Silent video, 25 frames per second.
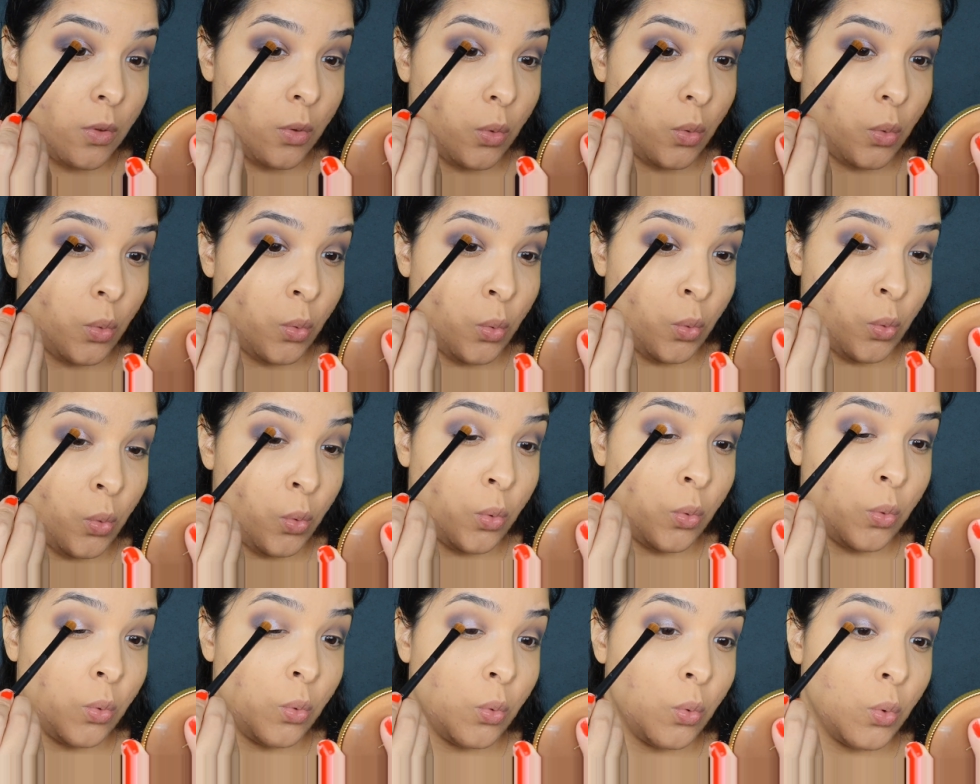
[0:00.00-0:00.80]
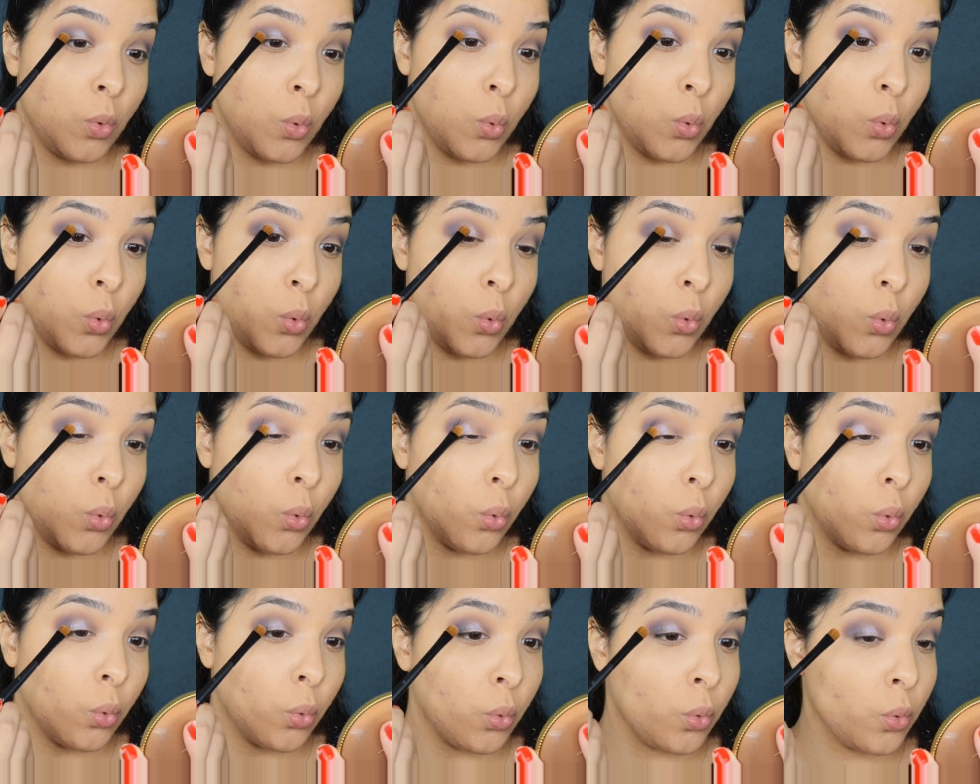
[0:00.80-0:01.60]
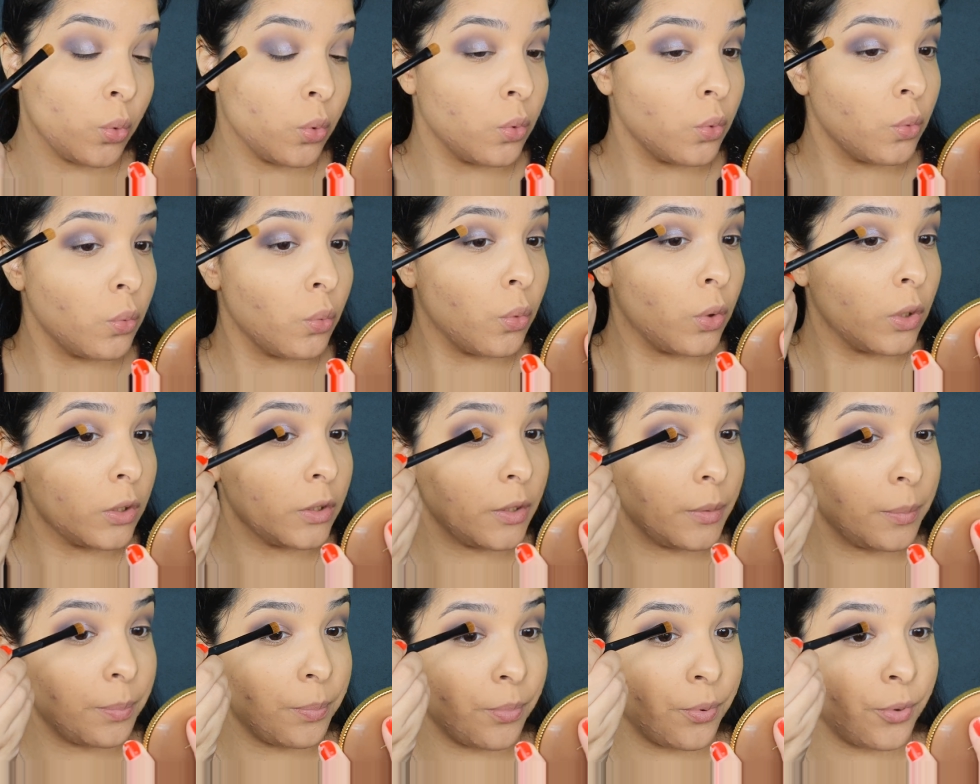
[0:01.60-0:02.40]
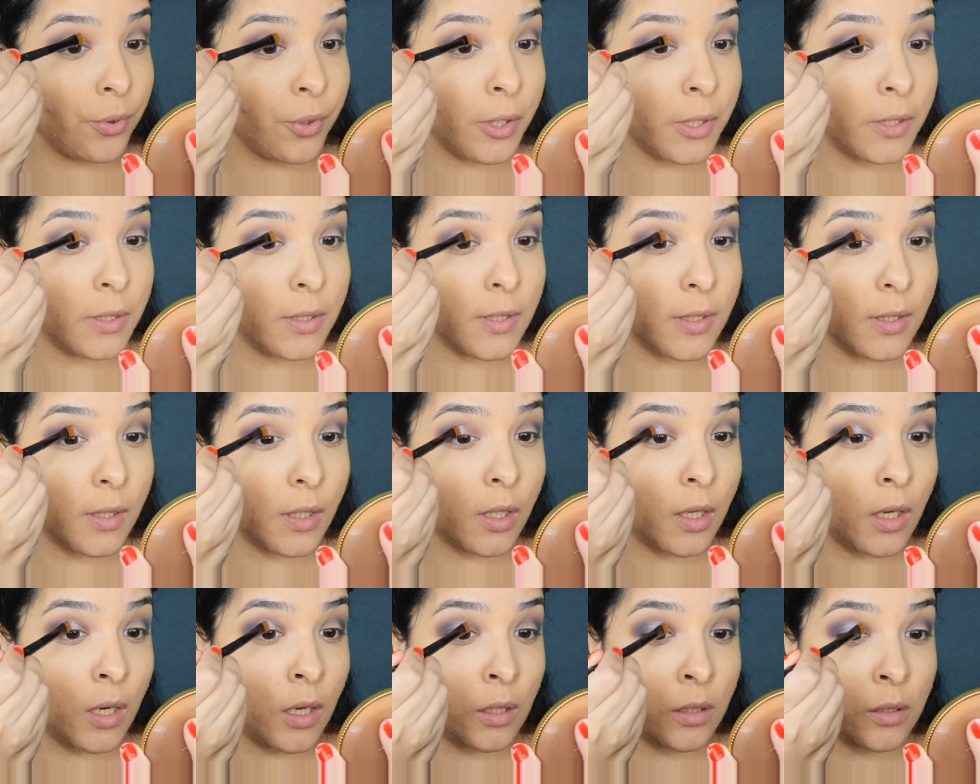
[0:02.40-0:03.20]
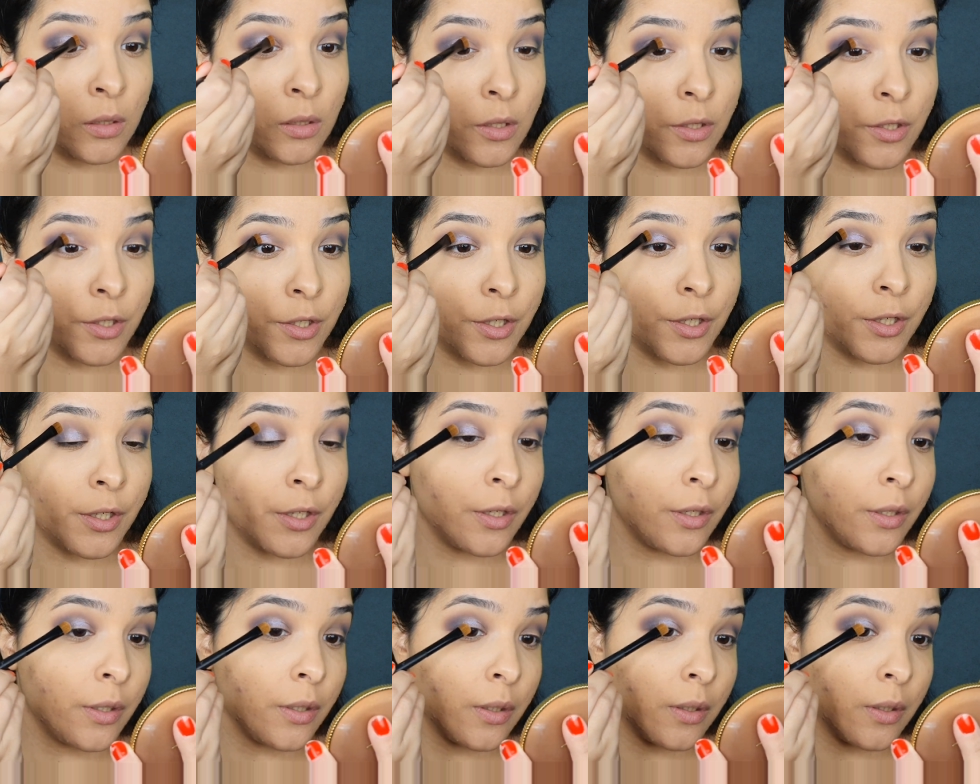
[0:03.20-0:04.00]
Ooh, what a pretty color!